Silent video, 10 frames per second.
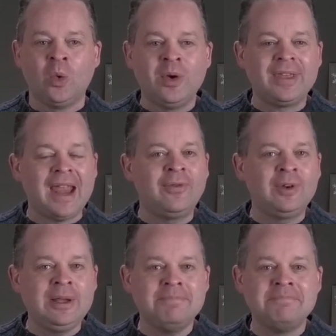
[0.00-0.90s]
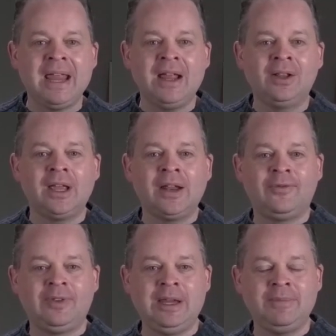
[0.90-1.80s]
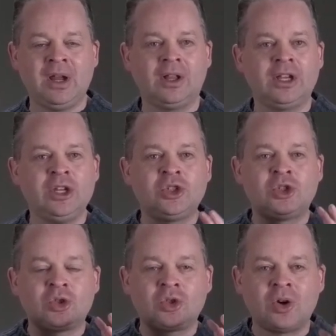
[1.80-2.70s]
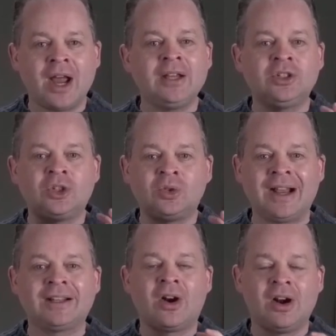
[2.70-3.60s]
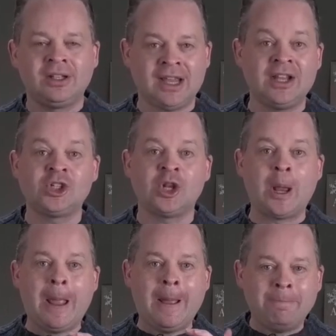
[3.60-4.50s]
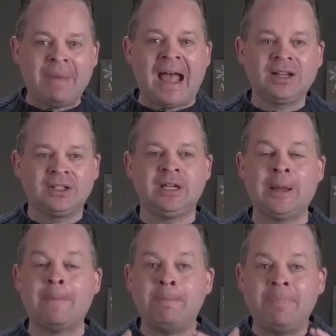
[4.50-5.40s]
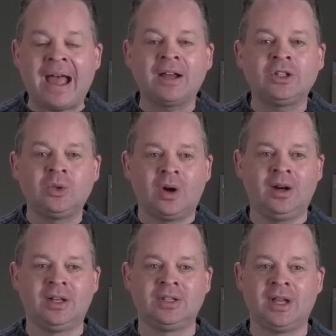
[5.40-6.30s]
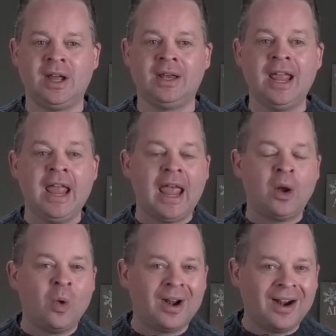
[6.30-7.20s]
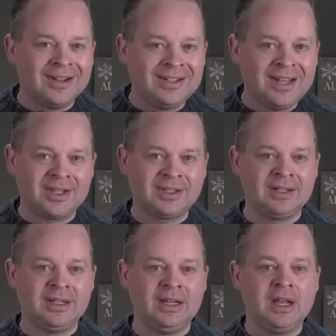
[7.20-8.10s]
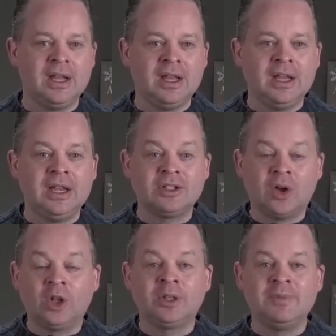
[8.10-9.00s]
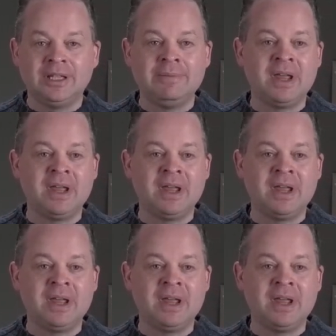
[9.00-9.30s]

With every male and female, he's trying to direct our attention back to Him, back to our design and what our destiny is ultimately